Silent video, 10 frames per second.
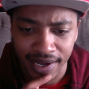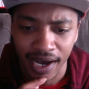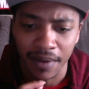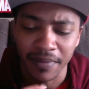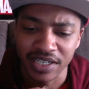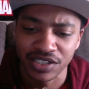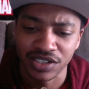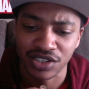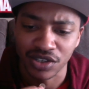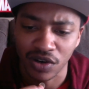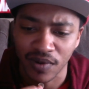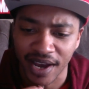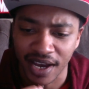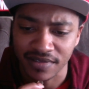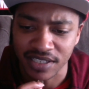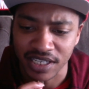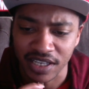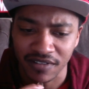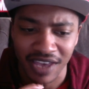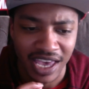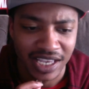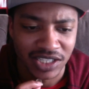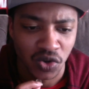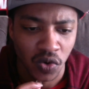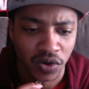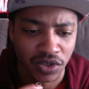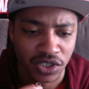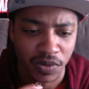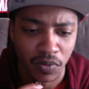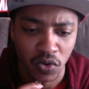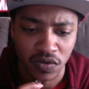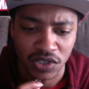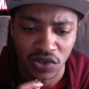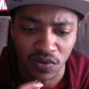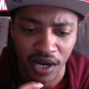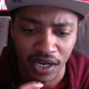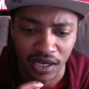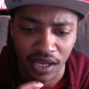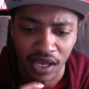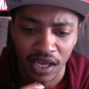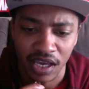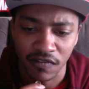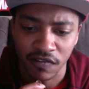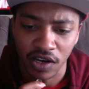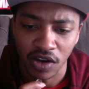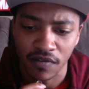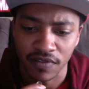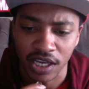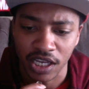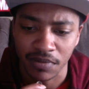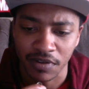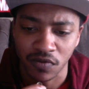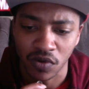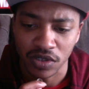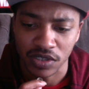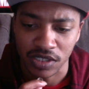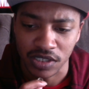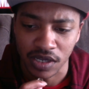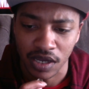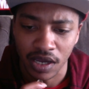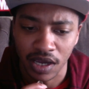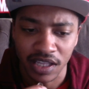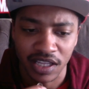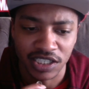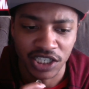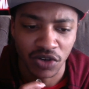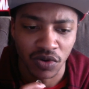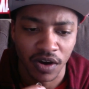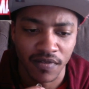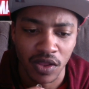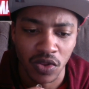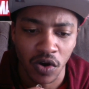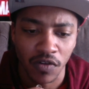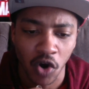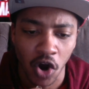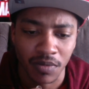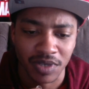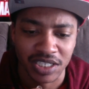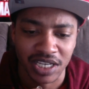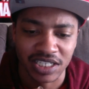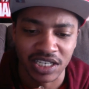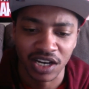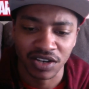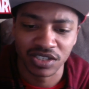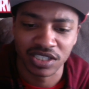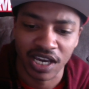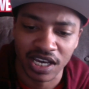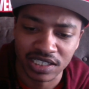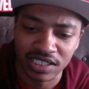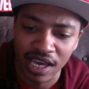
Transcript: A messenger arrives to give Kenki's orders to move to the right and fend off the enemy forces. The general of the North Army says he understands